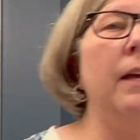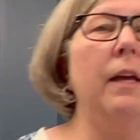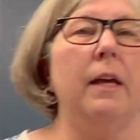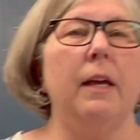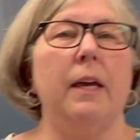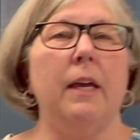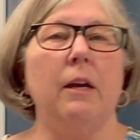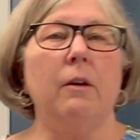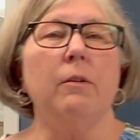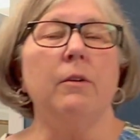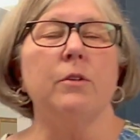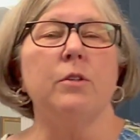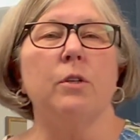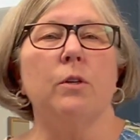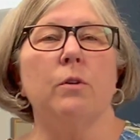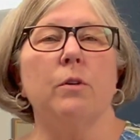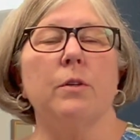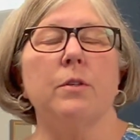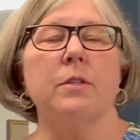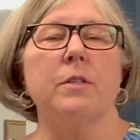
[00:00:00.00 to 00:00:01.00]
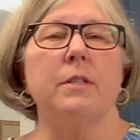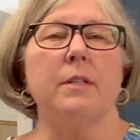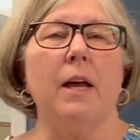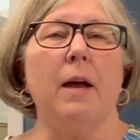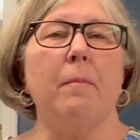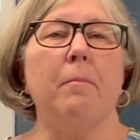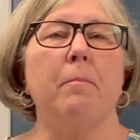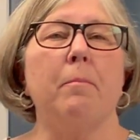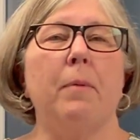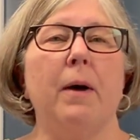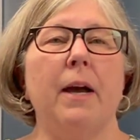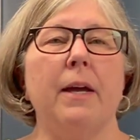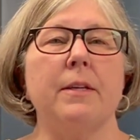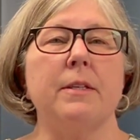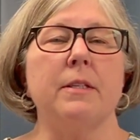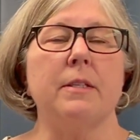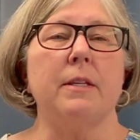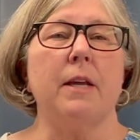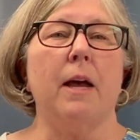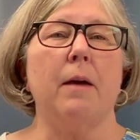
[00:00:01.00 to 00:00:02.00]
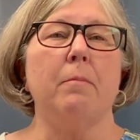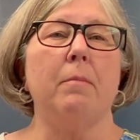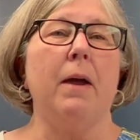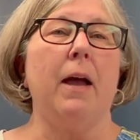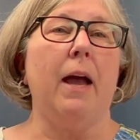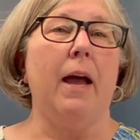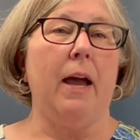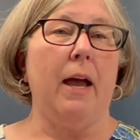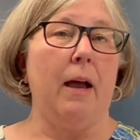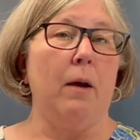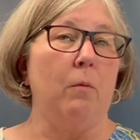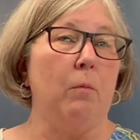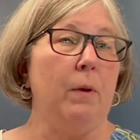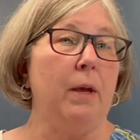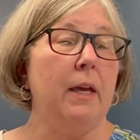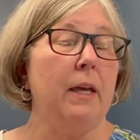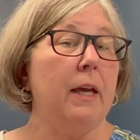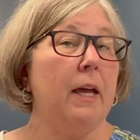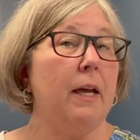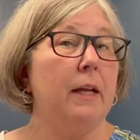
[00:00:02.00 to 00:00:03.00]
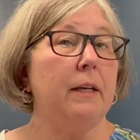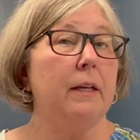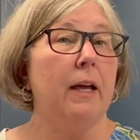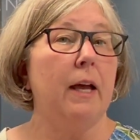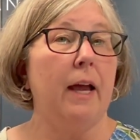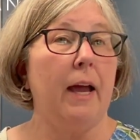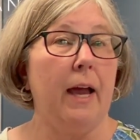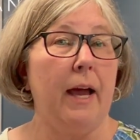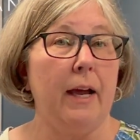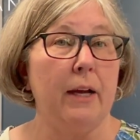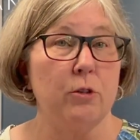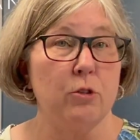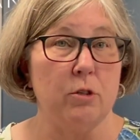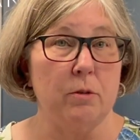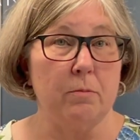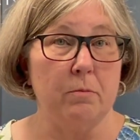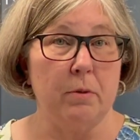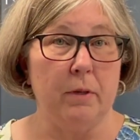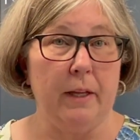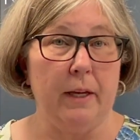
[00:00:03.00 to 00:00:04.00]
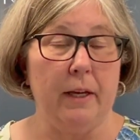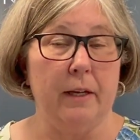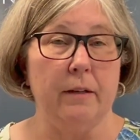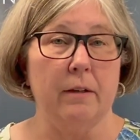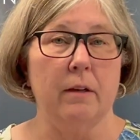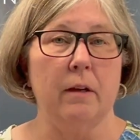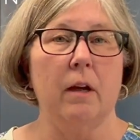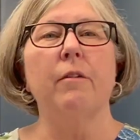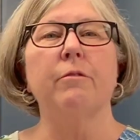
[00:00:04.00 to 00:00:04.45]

Here is your step-by-step weekend action plan.